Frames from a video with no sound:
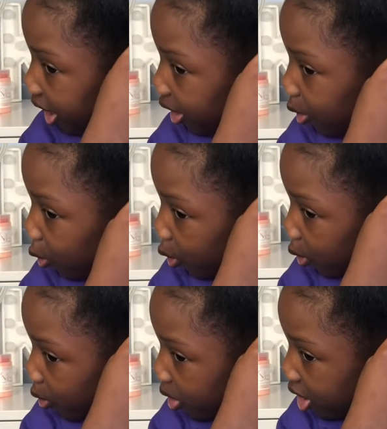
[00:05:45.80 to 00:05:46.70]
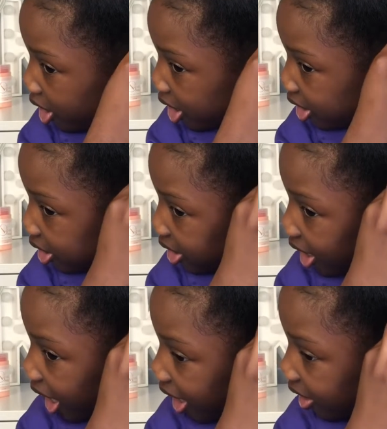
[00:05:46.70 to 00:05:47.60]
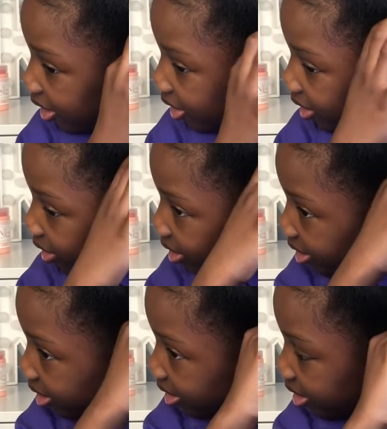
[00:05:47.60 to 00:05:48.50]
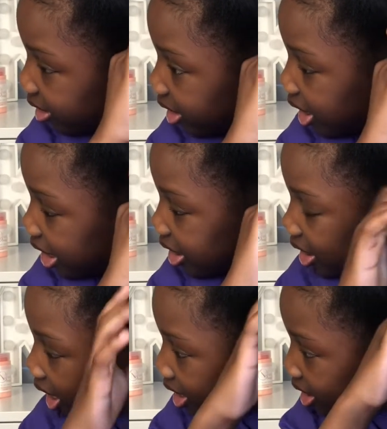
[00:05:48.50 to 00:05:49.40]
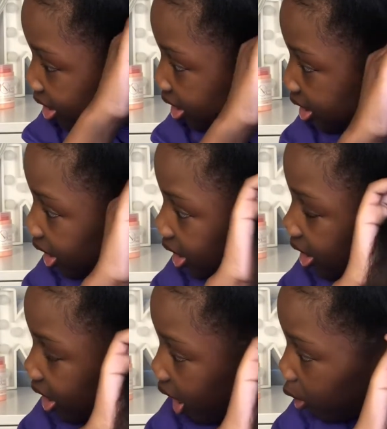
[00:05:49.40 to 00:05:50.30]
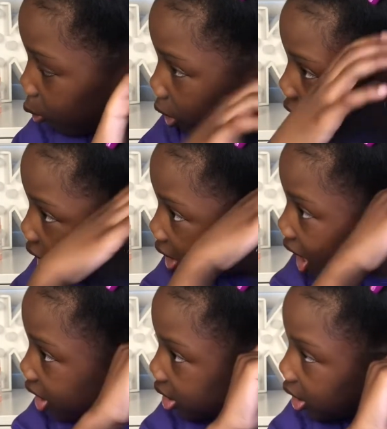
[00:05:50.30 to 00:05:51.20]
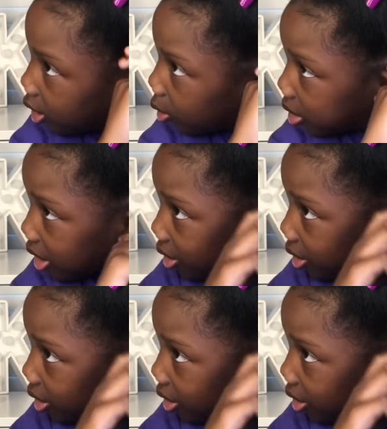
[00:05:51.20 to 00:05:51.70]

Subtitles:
at the root so that it's nice and slick down when the elastic goes